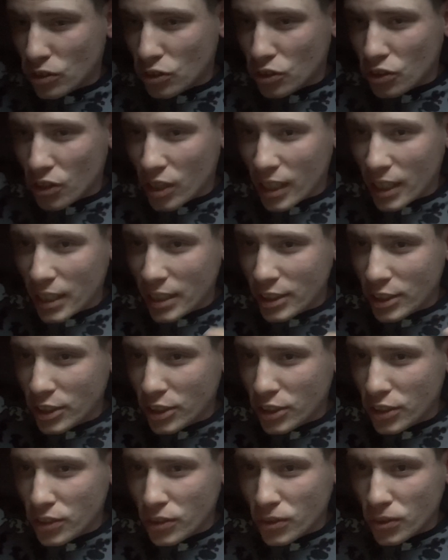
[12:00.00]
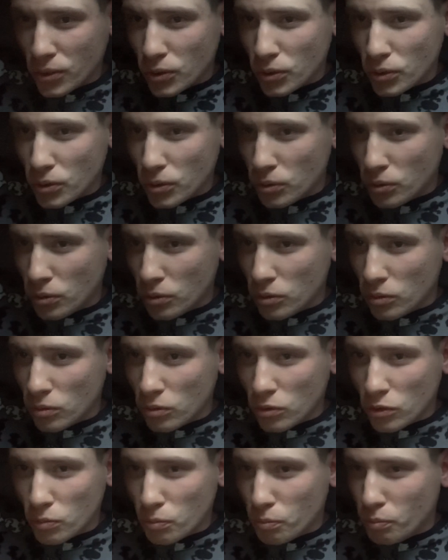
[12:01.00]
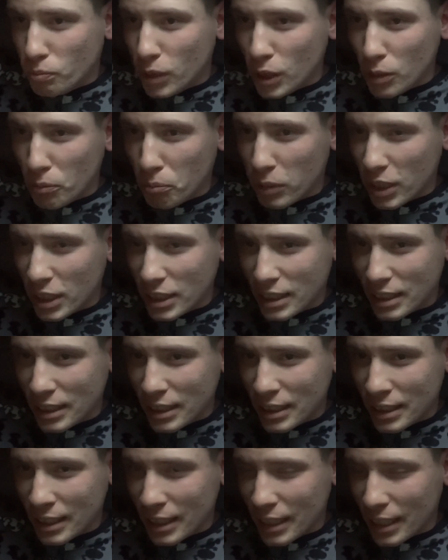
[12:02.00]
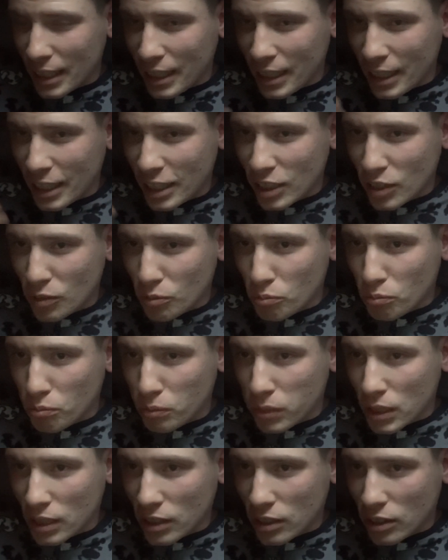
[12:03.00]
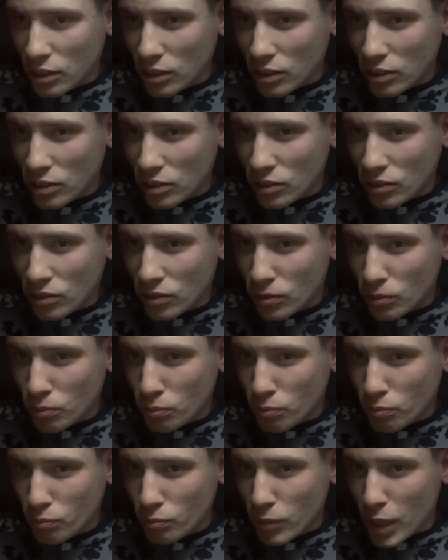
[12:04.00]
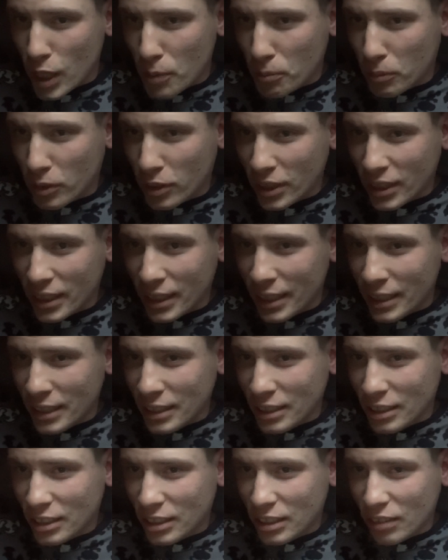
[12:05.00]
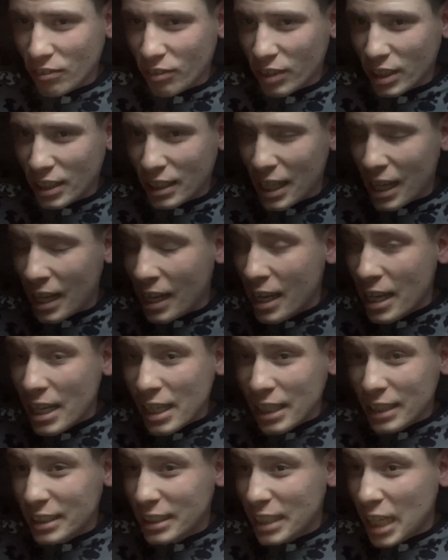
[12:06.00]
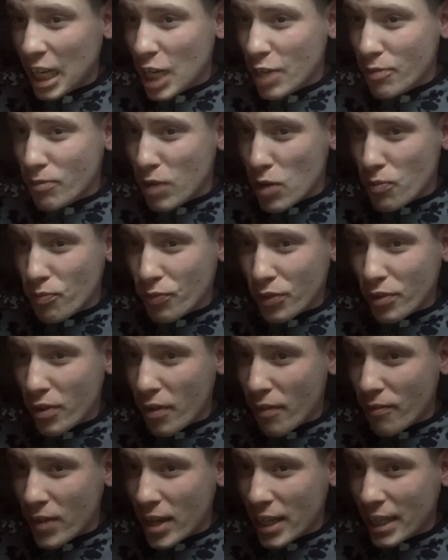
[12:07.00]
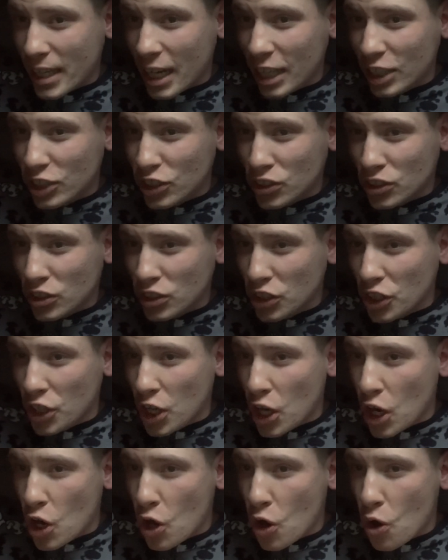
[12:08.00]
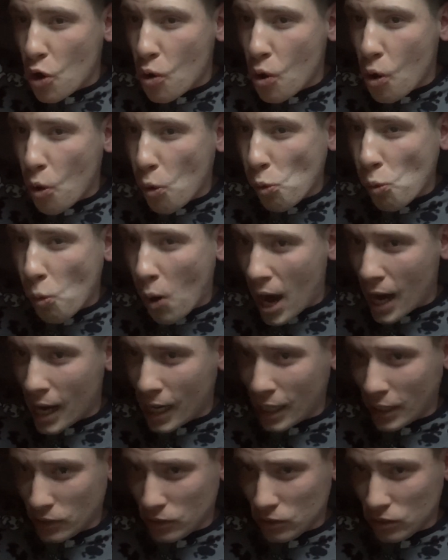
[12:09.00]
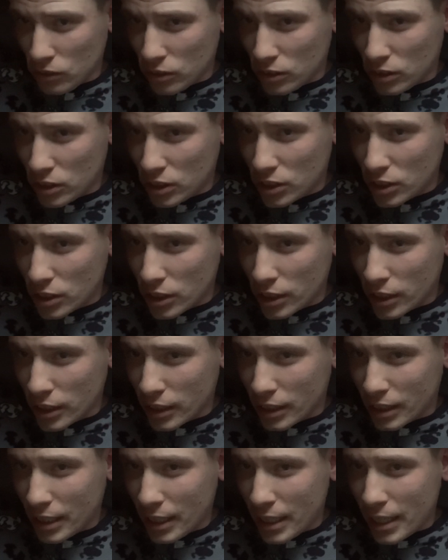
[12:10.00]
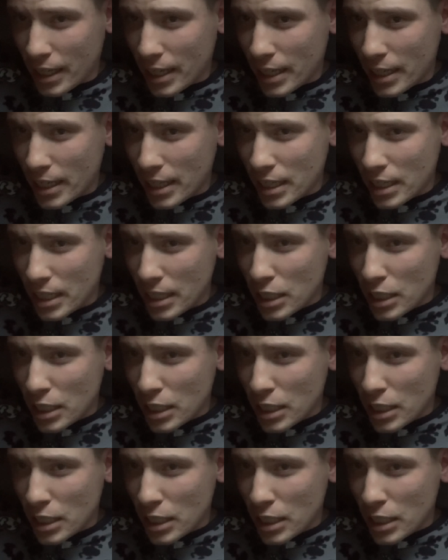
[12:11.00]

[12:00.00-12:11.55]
trying to be busy and build memory and stuff like that. Save up for a vacation. Go wild. Okay.